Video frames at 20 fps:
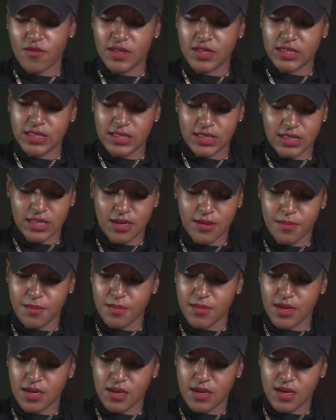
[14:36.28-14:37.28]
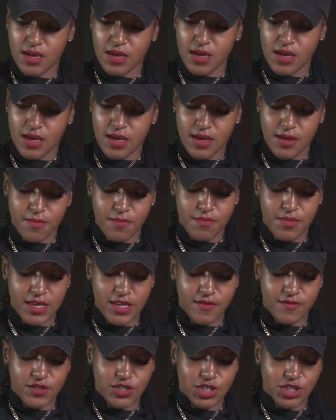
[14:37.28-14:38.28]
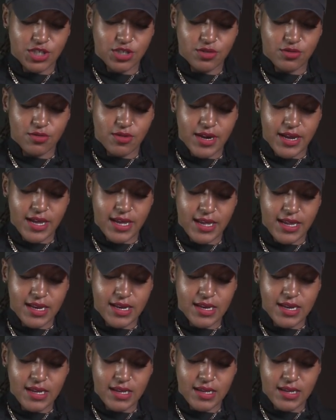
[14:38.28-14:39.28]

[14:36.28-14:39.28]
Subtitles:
with some beef shred.